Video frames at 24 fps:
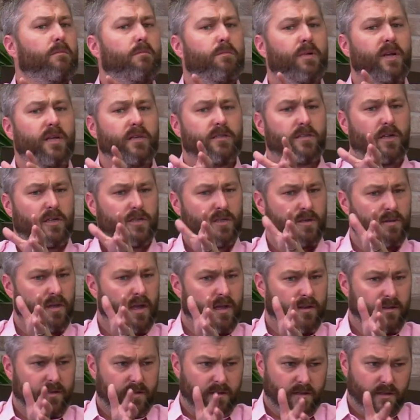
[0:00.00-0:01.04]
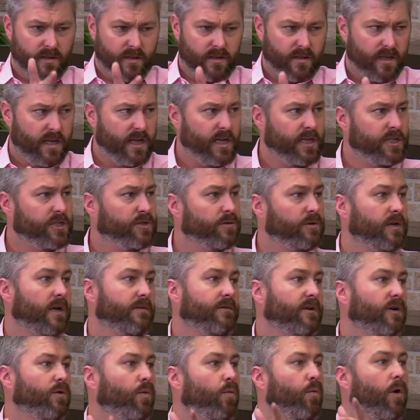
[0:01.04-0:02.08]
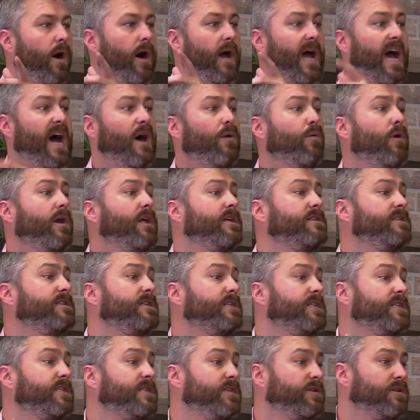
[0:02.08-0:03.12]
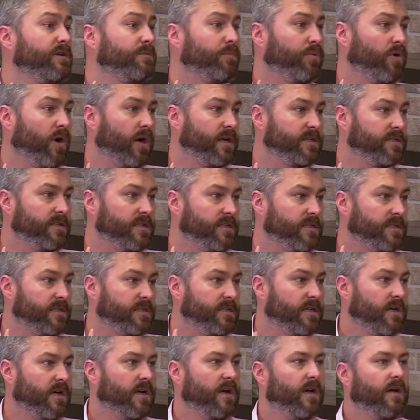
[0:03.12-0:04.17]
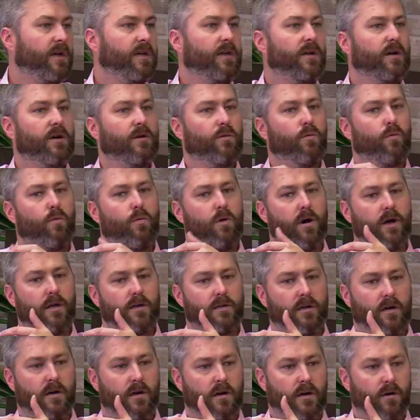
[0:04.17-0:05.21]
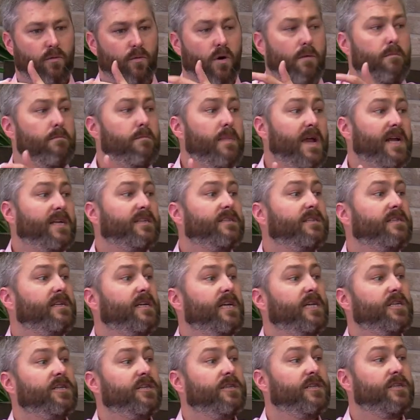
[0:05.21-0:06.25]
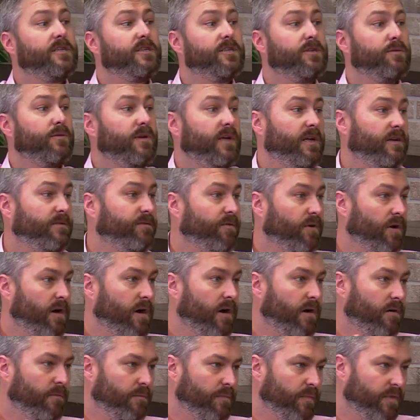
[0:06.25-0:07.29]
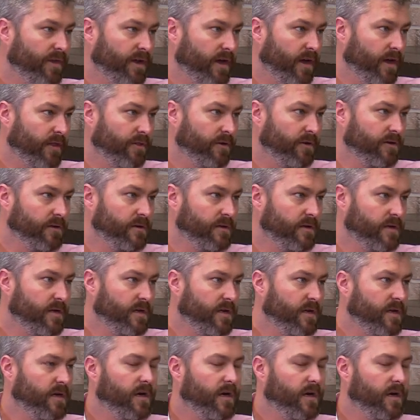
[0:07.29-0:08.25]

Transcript: but it's also in the history of it and why, how, what is the distilling process? Mm. You know what are what makes each of these unique from the other. Right.